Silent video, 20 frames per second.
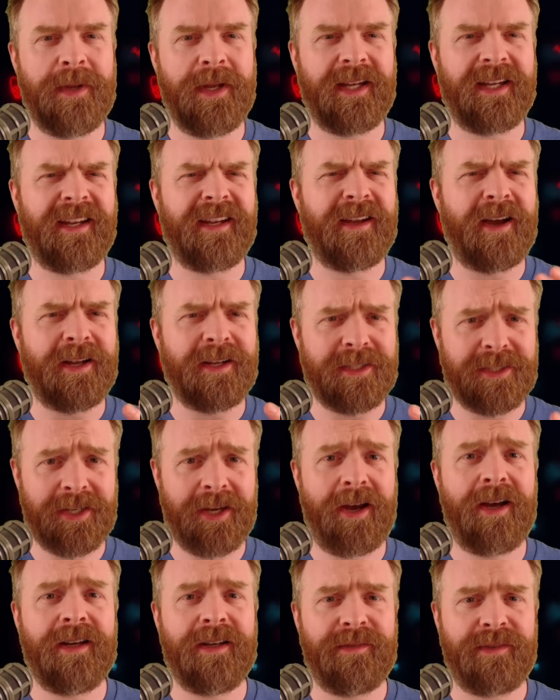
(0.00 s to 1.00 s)
making a
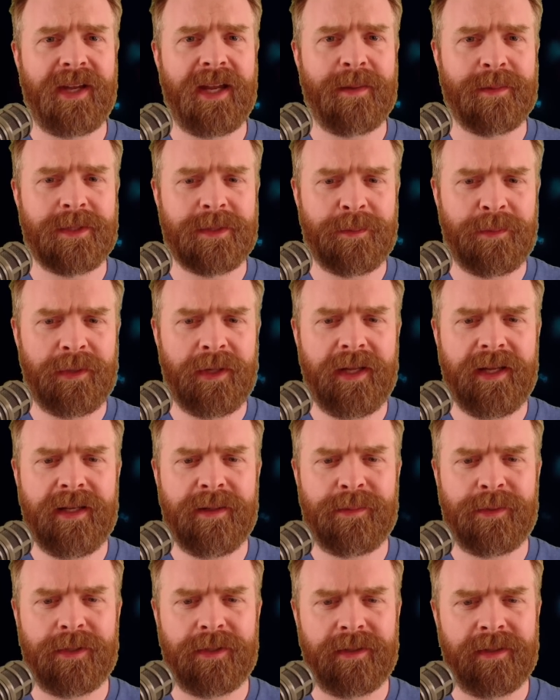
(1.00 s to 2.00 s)
ton of games
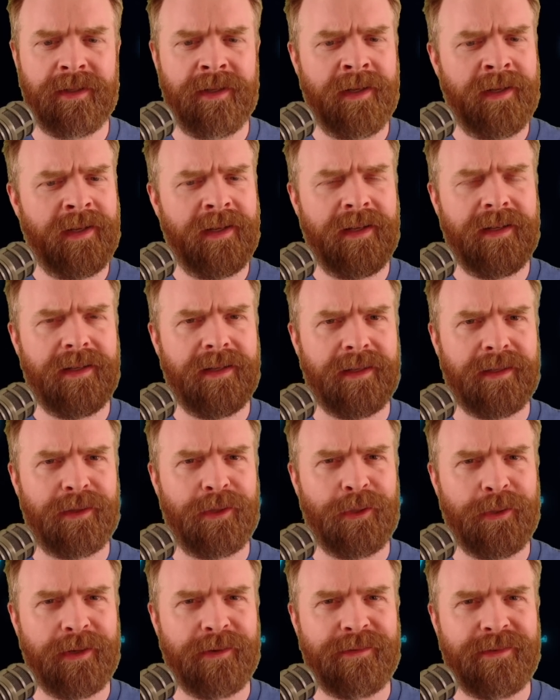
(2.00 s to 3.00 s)
playable,
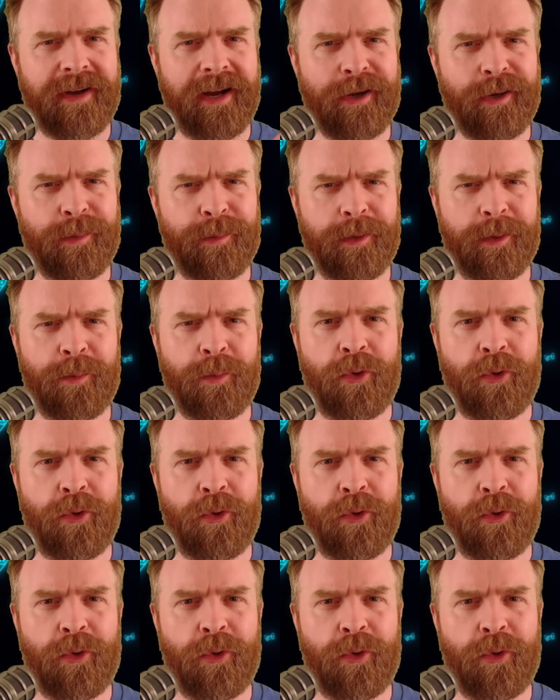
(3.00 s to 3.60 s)
including Fire Emblem